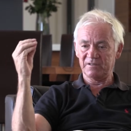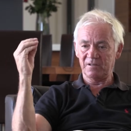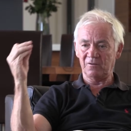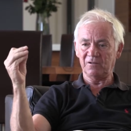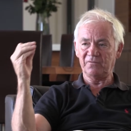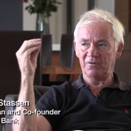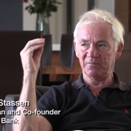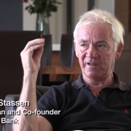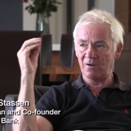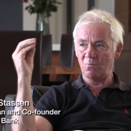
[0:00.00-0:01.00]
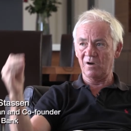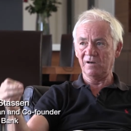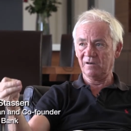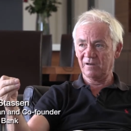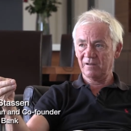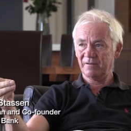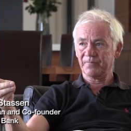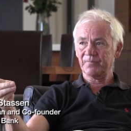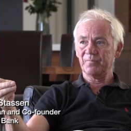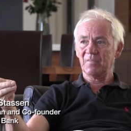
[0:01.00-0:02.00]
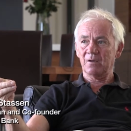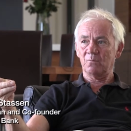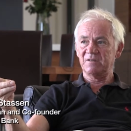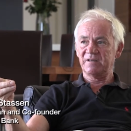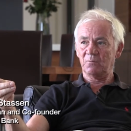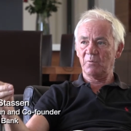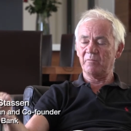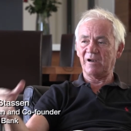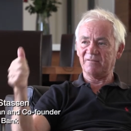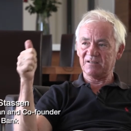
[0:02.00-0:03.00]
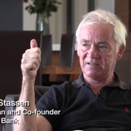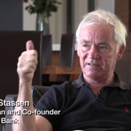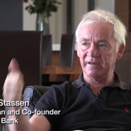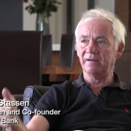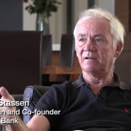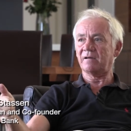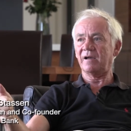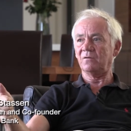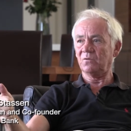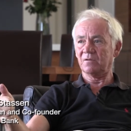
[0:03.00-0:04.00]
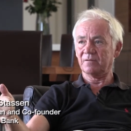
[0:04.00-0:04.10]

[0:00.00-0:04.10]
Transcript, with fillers: started from day one. We said we will have a single account.